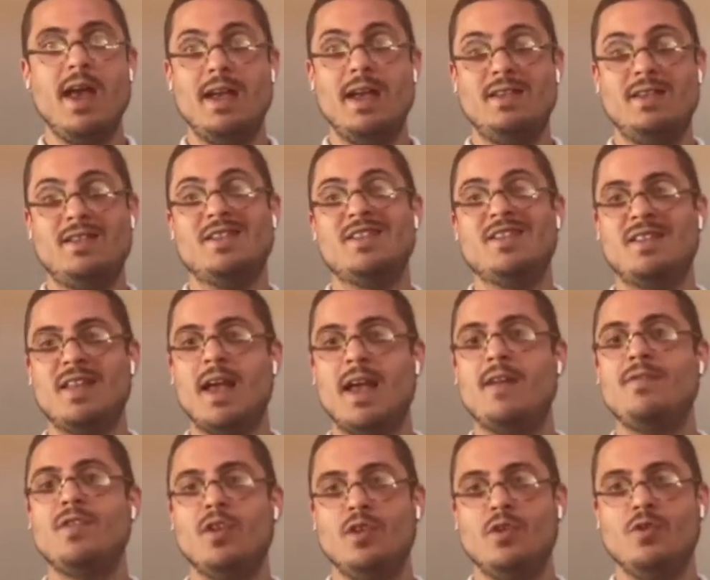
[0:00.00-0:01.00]
as a
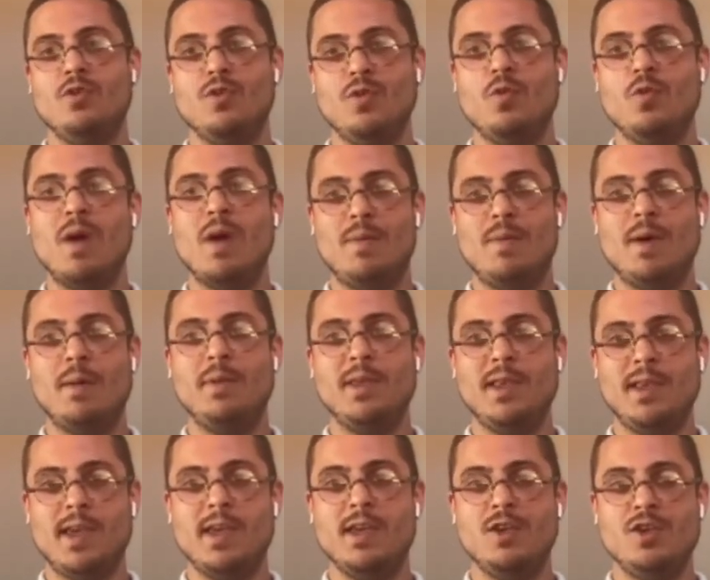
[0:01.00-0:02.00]
standalone web
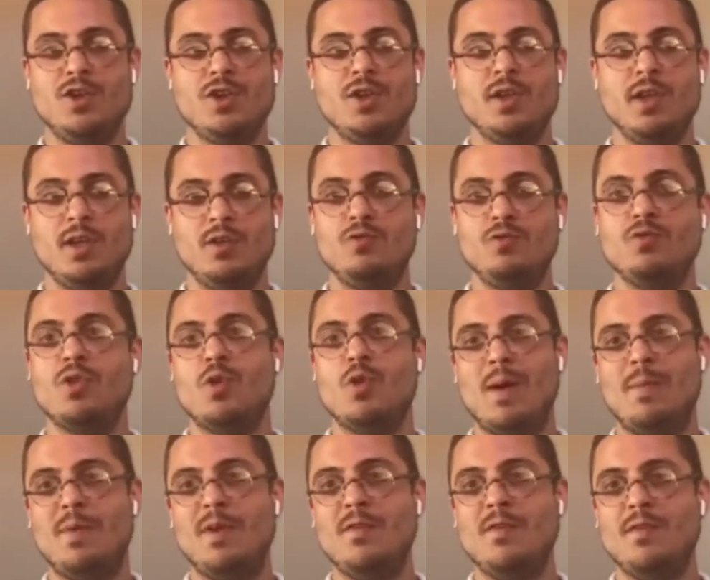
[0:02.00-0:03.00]
application into the
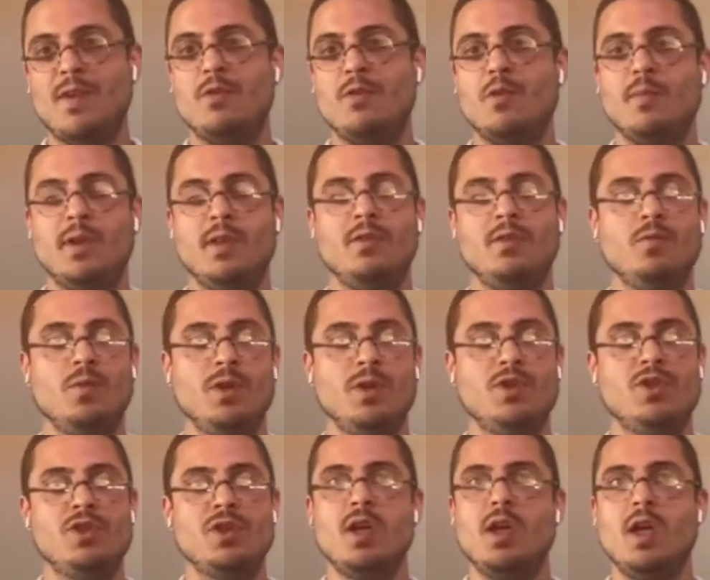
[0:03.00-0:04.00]
web environment,
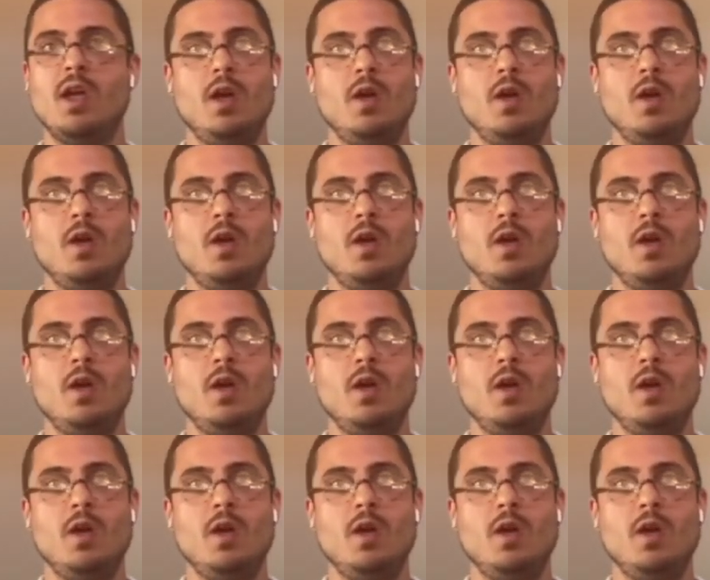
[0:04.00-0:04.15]
which